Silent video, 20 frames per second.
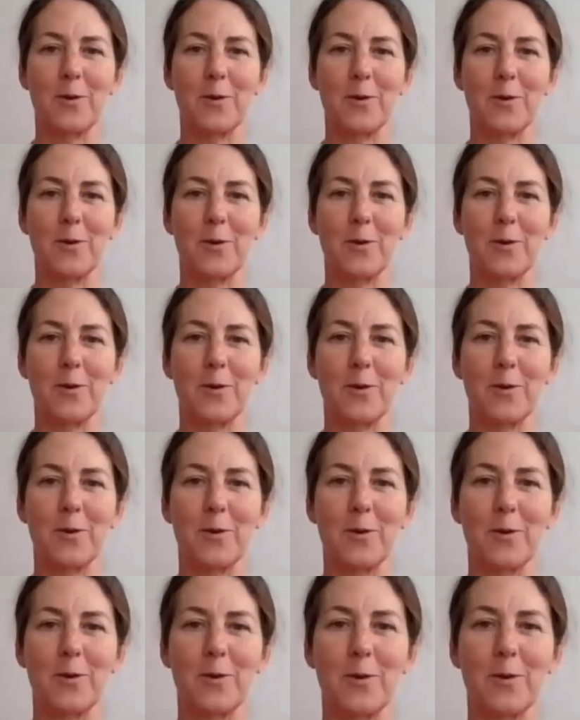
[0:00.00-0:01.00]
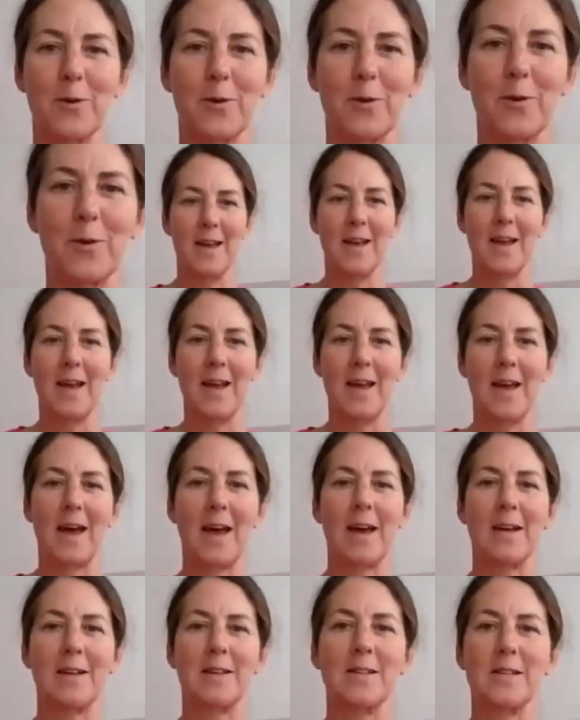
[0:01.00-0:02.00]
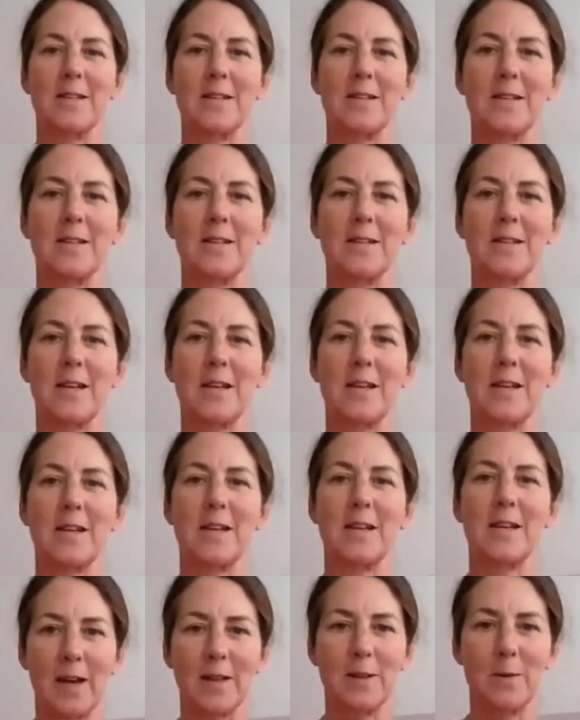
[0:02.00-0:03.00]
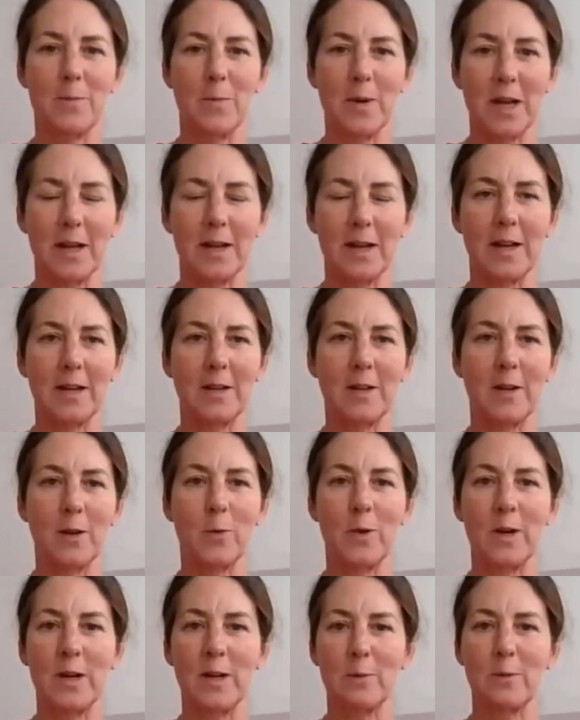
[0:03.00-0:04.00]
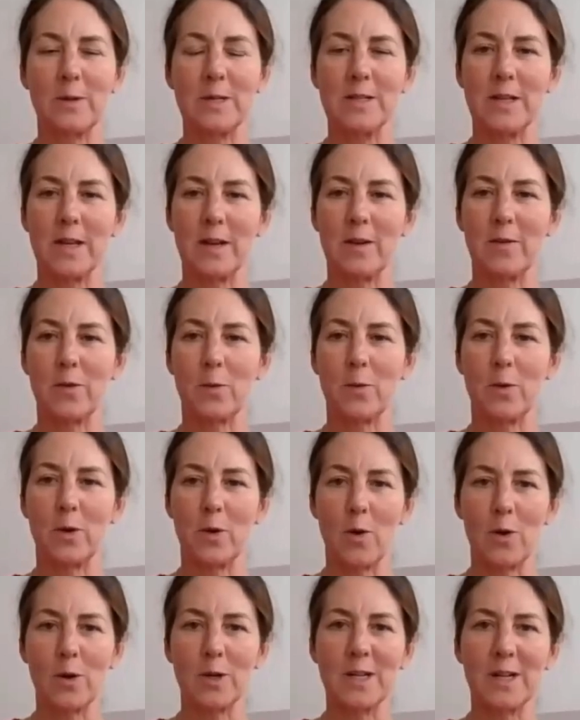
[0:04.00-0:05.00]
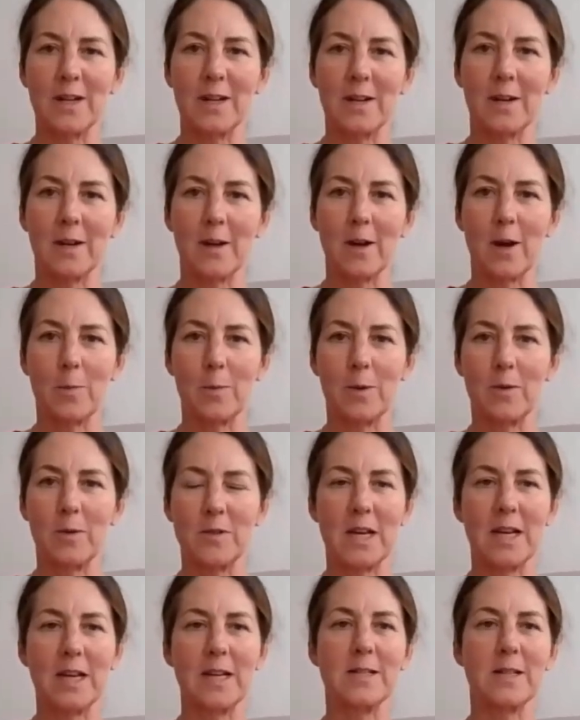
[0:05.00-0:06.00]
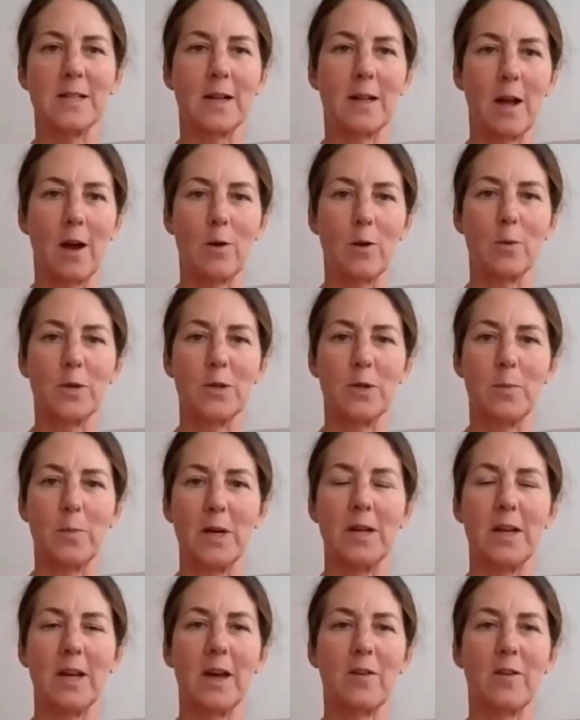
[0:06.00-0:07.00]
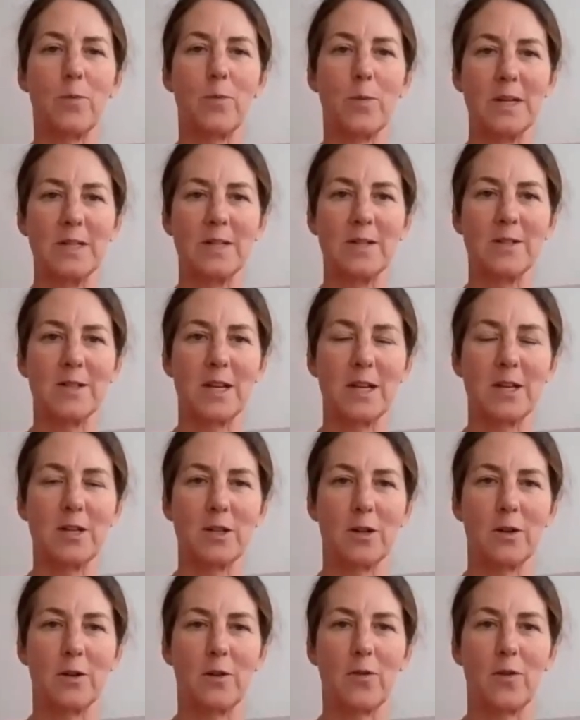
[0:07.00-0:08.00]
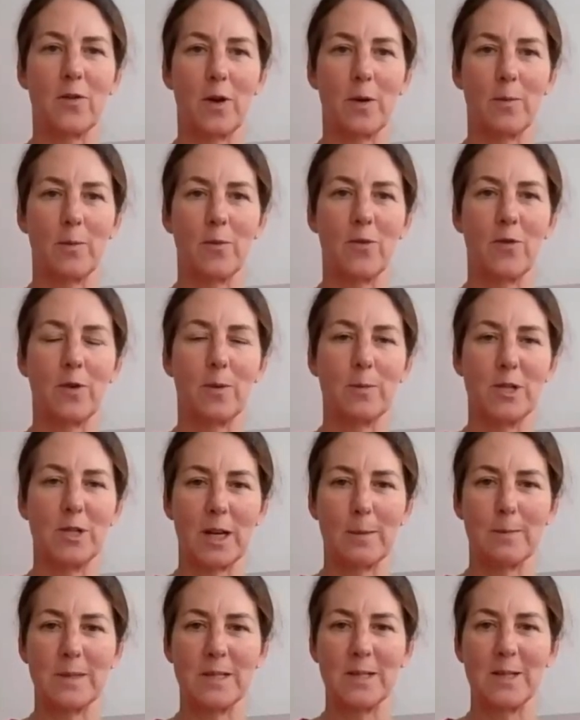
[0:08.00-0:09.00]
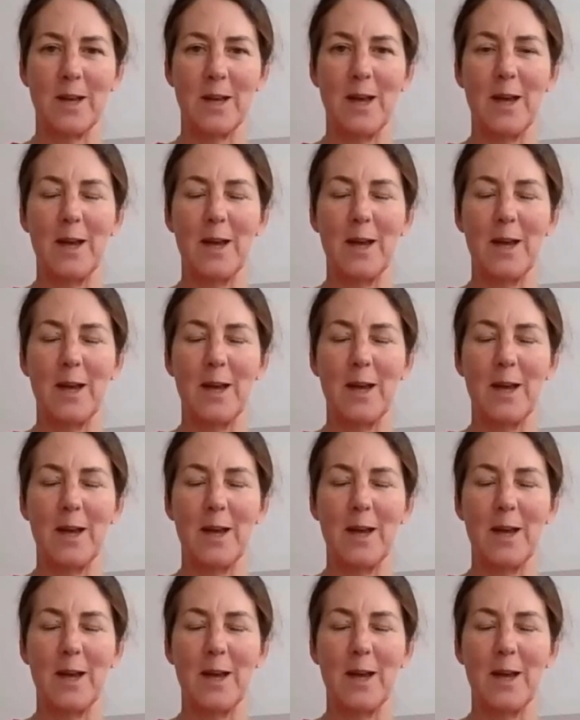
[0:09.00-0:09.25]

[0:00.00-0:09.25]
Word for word: for a great presentation. And as I mentioned at the beginning, you will receive the recording in a couple of days along with the PDF presentation from, from James.